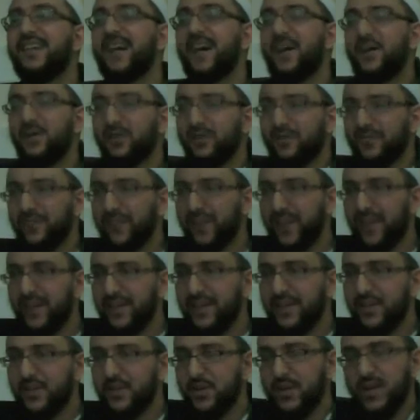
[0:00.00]
out of
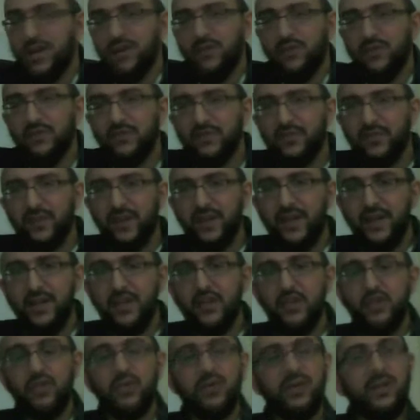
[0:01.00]
haste, or out of
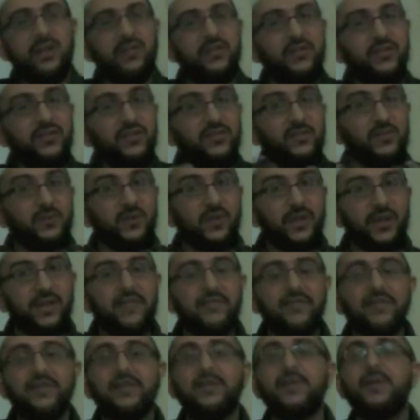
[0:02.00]
rage, or out of
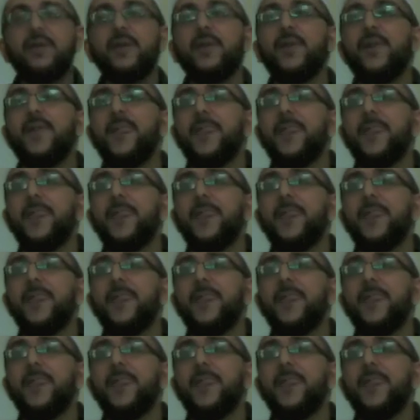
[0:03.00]
whatever,